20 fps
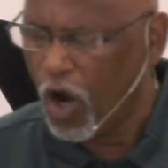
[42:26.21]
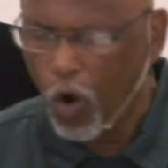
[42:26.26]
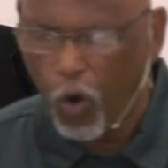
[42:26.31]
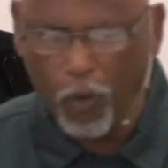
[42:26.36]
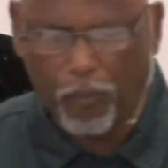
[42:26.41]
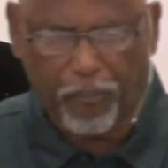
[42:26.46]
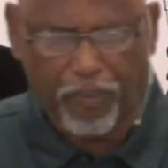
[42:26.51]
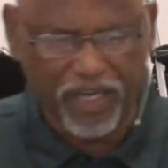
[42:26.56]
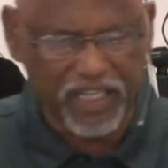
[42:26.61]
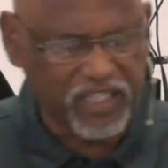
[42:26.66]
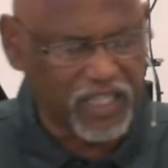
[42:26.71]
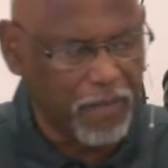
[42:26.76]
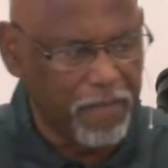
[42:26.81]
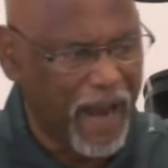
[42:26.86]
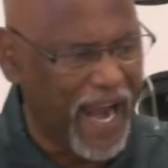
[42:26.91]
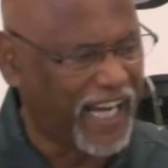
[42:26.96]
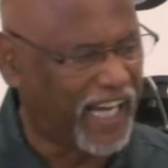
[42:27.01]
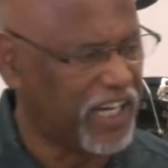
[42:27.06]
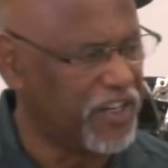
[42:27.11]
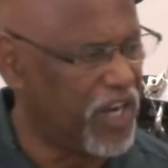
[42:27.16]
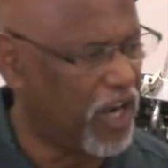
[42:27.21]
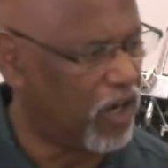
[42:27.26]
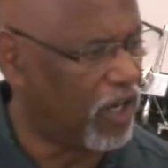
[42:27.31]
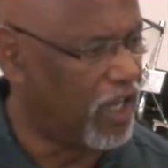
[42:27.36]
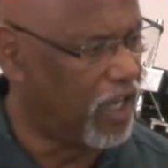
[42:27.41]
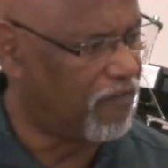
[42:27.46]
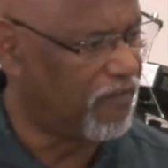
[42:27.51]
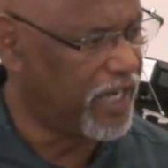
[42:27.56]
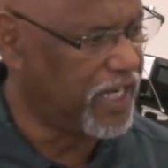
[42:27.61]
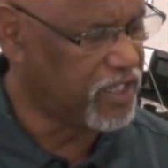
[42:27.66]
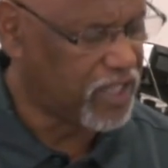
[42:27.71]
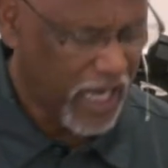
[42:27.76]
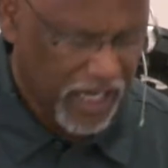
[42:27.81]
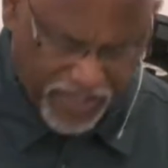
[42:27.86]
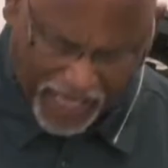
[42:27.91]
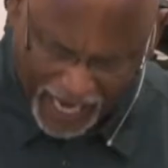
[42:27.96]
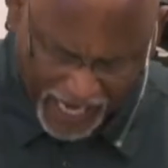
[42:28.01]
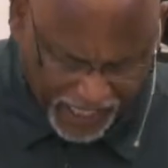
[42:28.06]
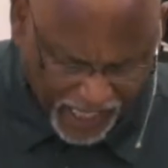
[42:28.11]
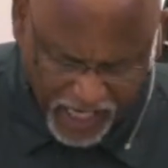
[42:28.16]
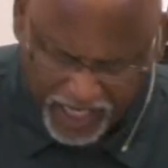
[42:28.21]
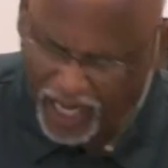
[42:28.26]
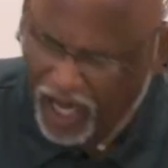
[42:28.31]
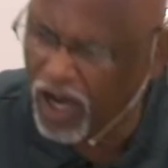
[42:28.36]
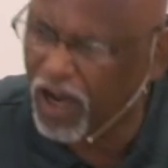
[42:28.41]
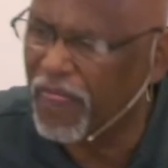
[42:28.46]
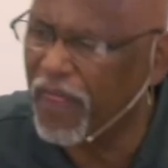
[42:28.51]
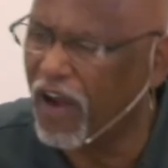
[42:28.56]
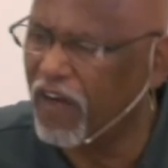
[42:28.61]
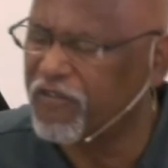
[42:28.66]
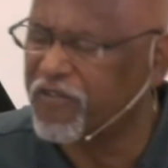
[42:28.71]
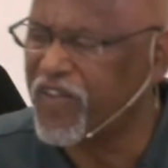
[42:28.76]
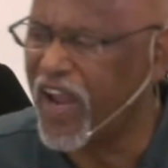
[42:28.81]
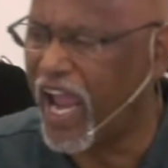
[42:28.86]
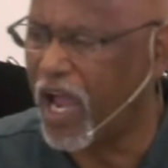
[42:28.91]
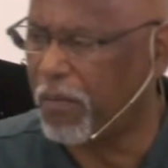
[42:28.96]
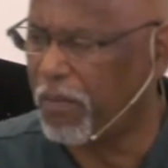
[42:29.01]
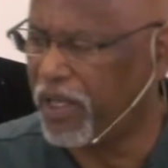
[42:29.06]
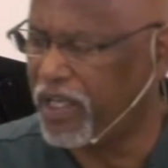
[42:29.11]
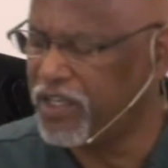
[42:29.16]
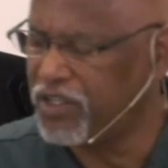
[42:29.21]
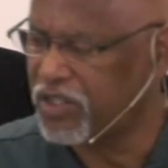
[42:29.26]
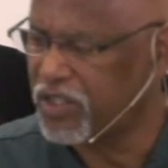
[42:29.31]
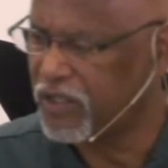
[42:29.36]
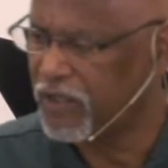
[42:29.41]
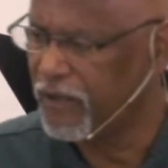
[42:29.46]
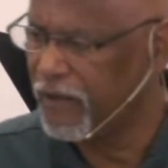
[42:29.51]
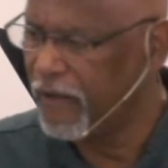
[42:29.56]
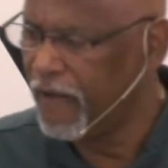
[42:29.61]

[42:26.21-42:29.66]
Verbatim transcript: who are busy making their livings, taking care of their families,